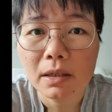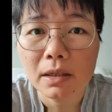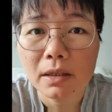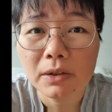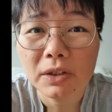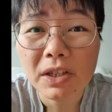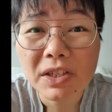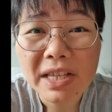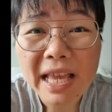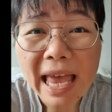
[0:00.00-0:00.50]

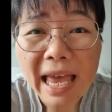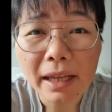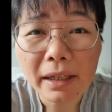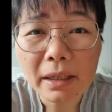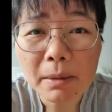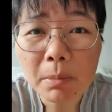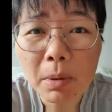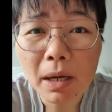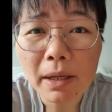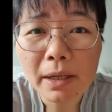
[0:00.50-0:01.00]
"Does
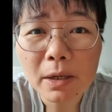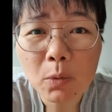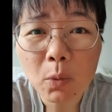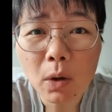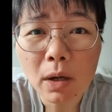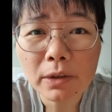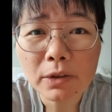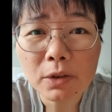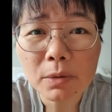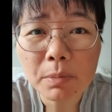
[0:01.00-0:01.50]
anybody
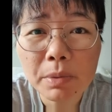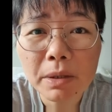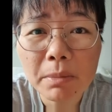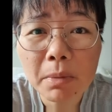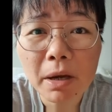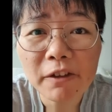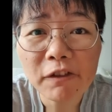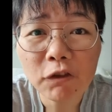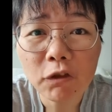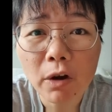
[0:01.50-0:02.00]
want to be
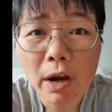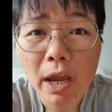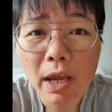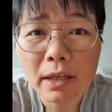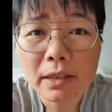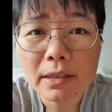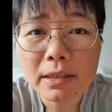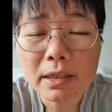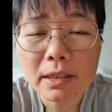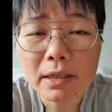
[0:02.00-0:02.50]
my friend?"